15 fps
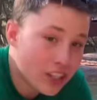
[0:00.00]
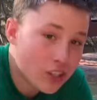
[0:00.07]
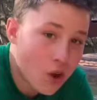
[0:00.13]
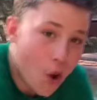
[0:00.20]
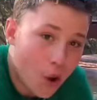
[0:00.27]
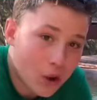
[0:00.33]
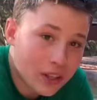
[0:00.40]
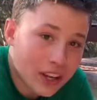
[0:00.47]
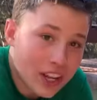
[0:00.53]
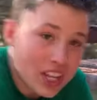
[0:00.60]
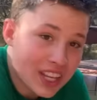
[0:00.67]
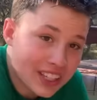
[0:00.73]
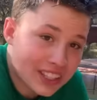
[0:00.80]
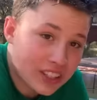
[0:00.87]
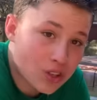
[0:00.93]
is cold.
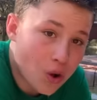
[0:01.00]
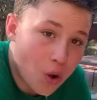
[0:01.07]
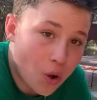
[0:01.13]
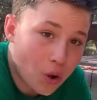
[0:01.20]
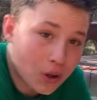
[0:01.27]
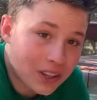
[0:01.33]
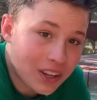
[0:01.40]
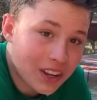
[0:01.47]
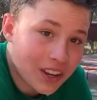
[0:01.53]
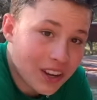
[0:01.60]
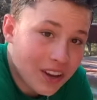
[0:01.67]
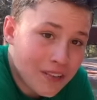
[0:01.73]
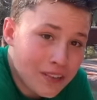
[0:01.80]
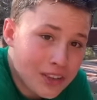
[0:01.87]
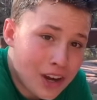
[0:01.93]
This is cold.
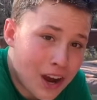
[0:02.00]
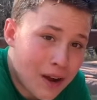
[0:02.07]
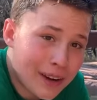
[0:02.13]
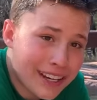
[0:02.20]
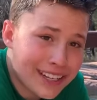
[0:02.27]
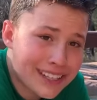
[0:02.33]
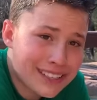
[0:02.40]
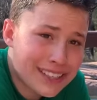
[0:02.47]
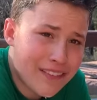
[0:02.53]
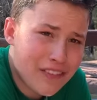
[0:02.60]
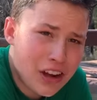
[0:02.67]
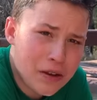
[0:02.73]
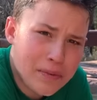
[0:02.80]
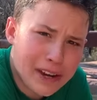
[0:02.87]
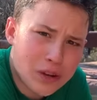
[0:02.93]
Um, I didn't set
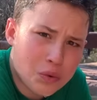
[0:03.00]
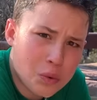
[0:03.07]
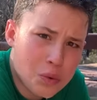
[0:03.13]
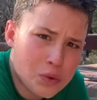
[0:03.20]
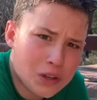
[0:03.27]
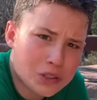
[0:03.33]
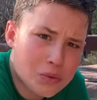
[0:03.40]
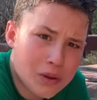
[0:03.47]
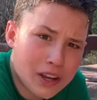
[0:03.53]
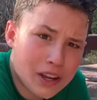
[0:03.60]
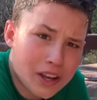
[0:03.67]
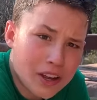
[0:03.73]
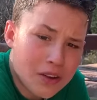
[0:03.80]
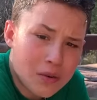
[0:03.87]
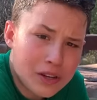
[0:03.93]
very many rules. What
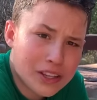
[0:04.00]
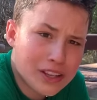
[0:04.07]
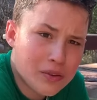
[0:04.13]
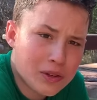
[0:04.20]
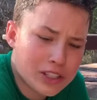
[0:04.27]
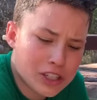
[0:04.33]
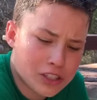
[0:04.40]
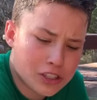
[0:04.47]
What do you think we should